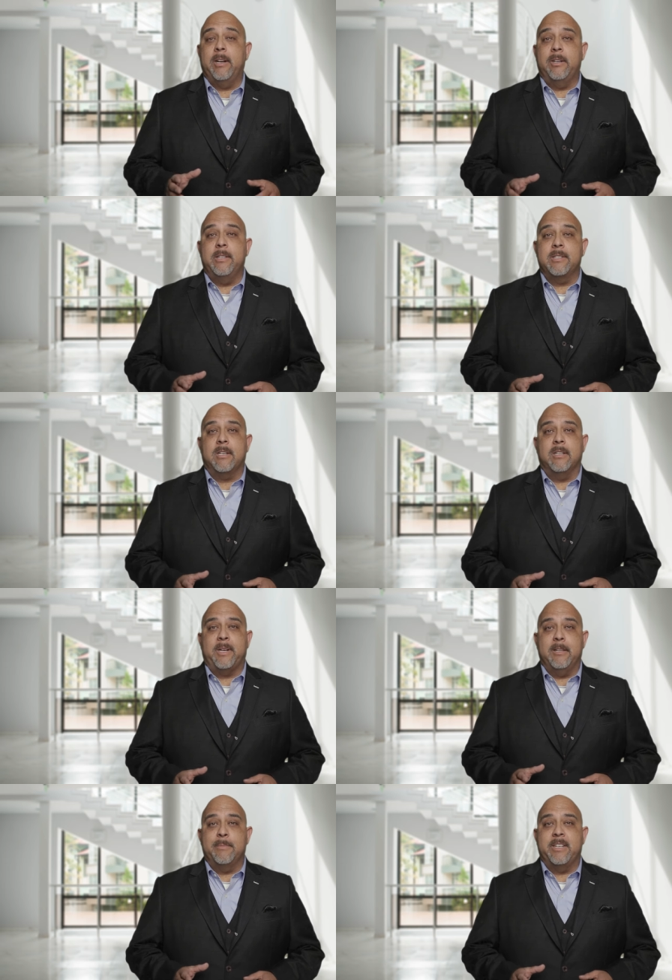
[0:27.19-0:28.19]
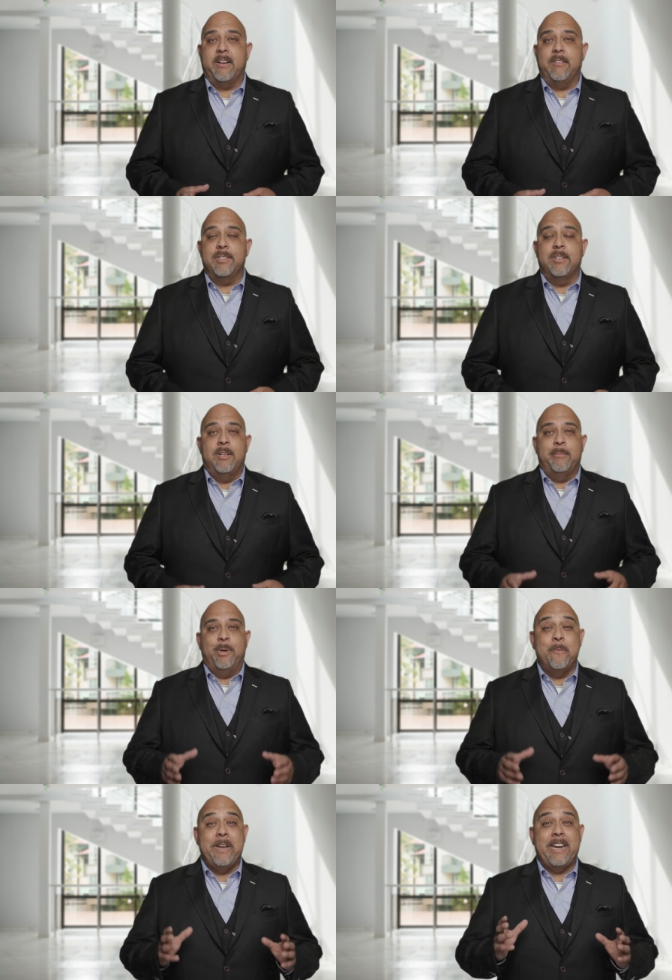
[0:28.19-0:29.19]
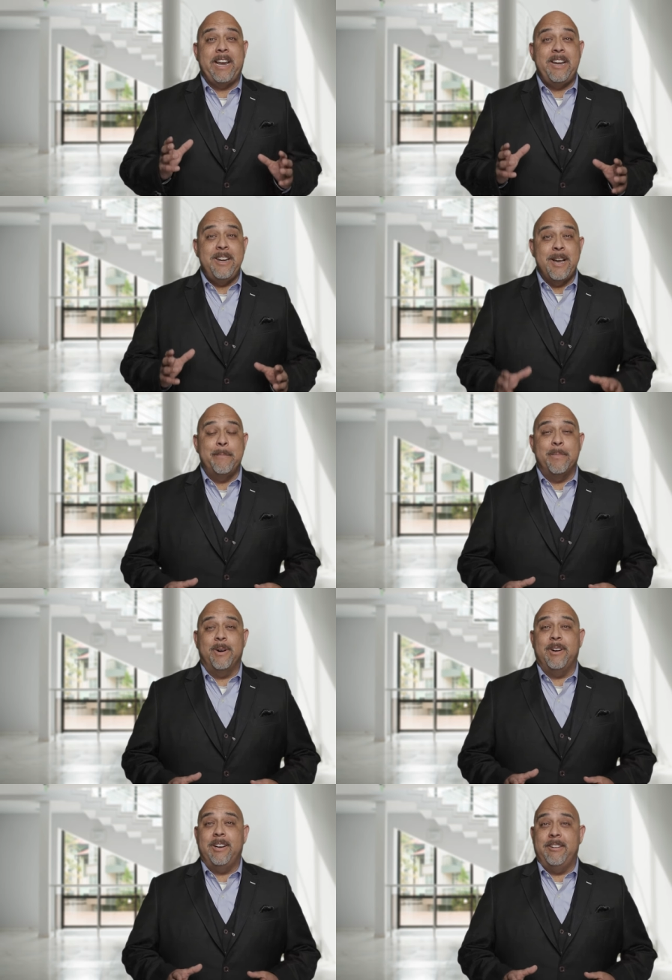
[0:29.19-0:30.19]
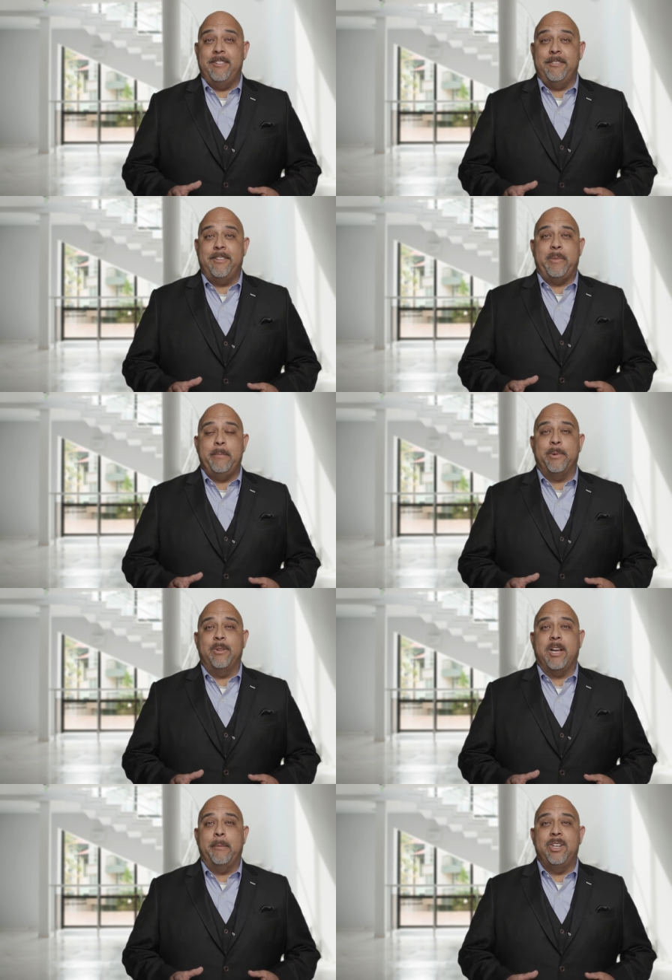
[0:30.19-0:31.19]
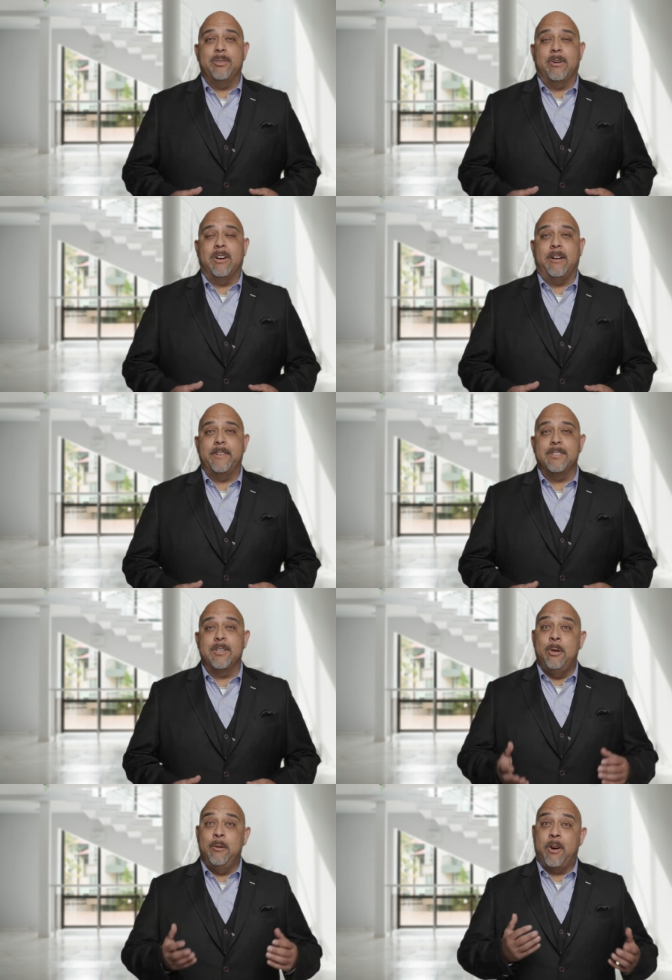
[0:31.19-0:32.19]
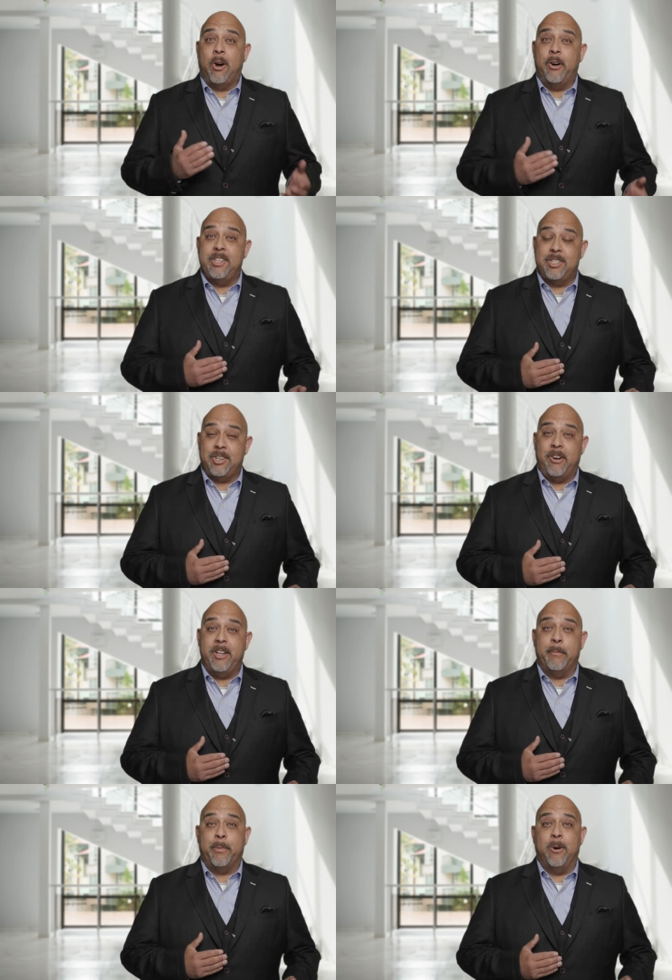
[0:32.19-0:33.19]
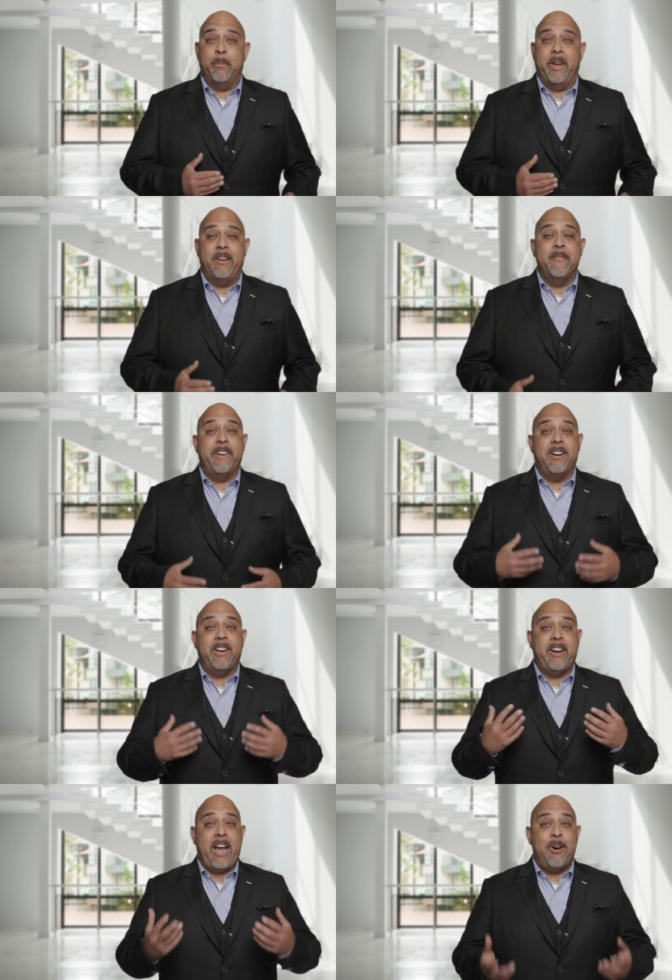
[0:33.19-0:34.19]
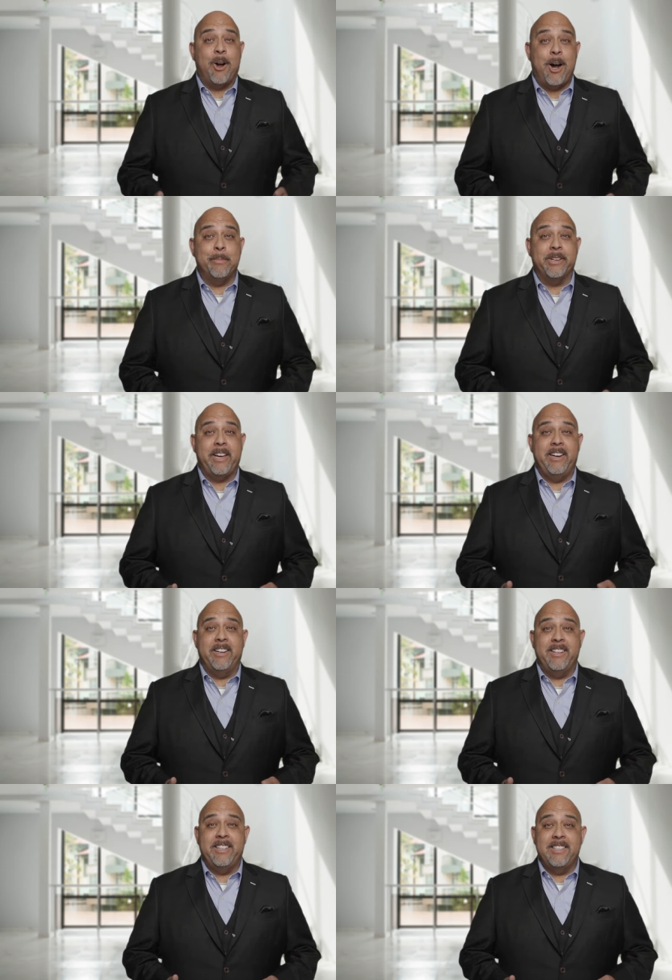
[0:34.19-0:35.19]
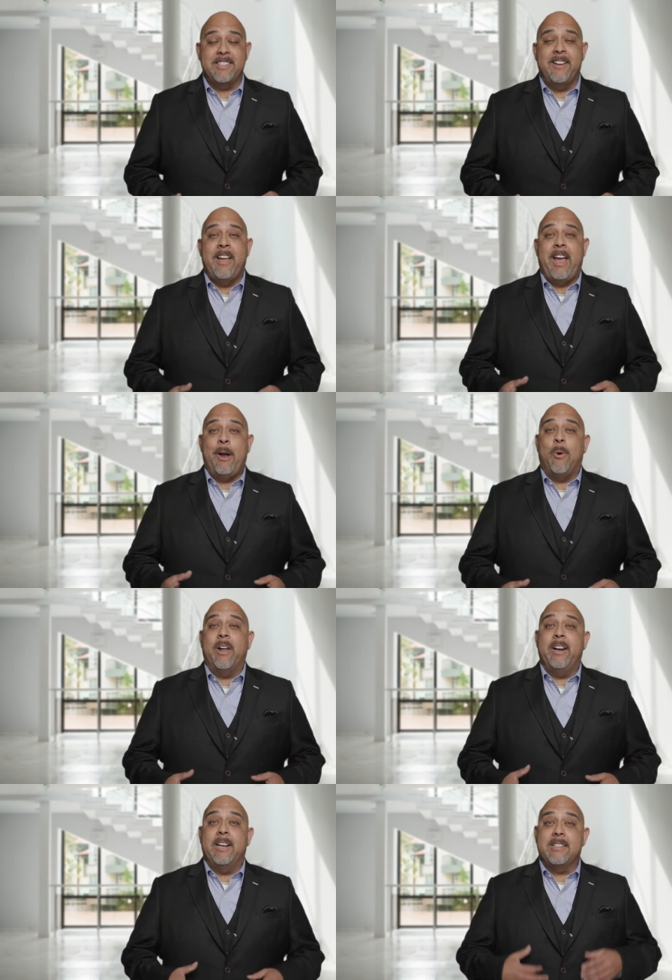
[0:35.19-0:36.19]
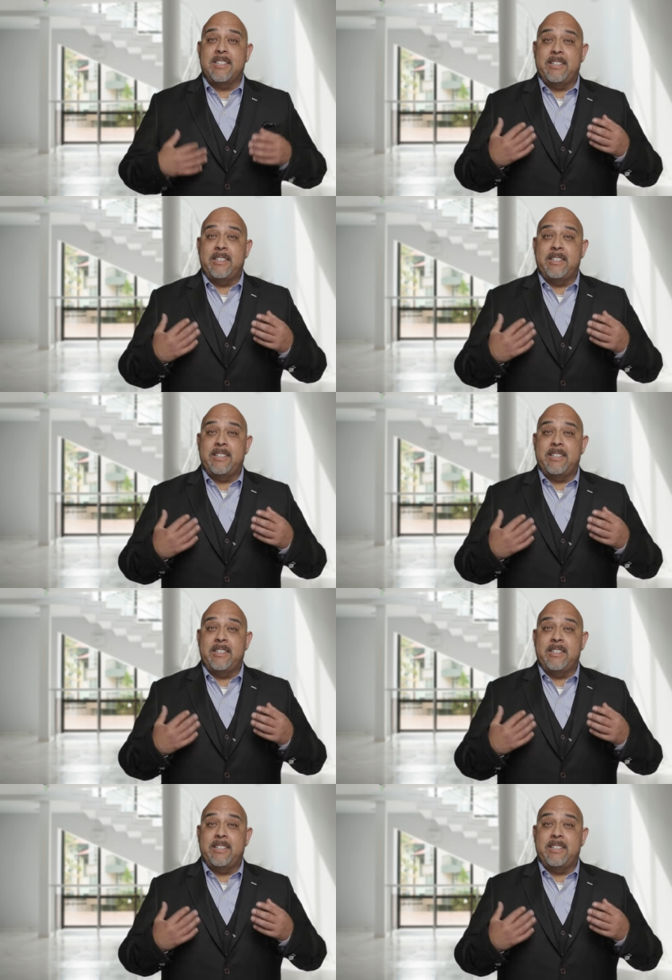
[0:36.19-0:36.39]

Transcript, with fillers: to do this by themselves but we get a number of people coming to our office who have already started a probate, figured out how complicated it is, and wanted us to